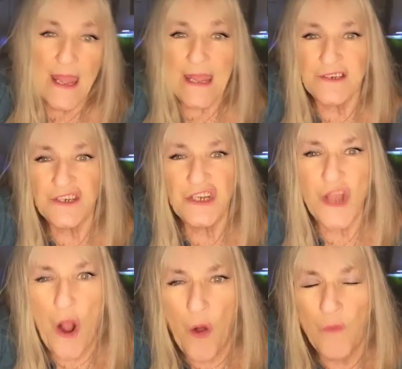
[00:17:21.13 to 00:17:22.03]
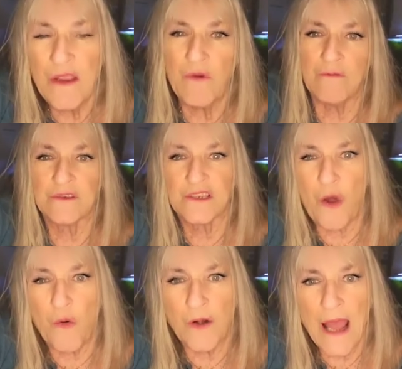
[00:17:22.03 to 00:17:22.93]
And she told me what was
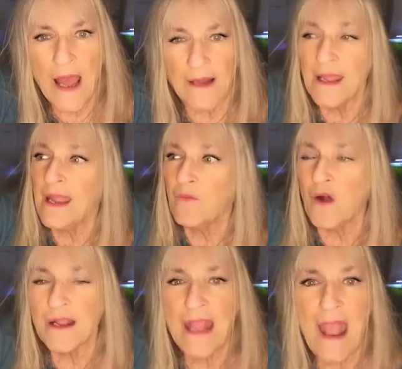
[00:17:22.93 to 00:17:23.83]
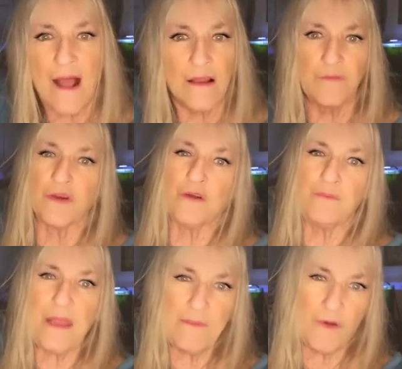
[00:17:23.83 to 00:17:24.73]
going on and what caliber
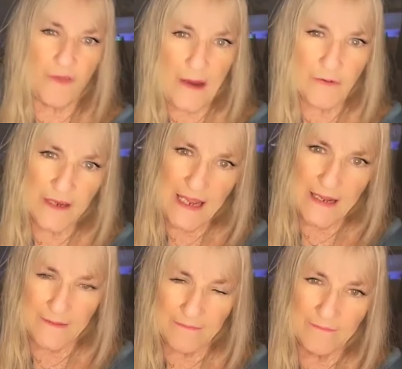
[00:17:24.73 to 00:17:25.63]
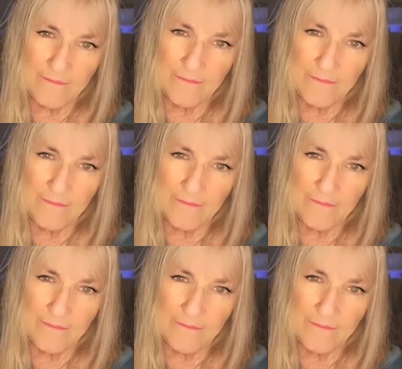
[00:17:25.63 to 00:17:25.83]
of people they were getting.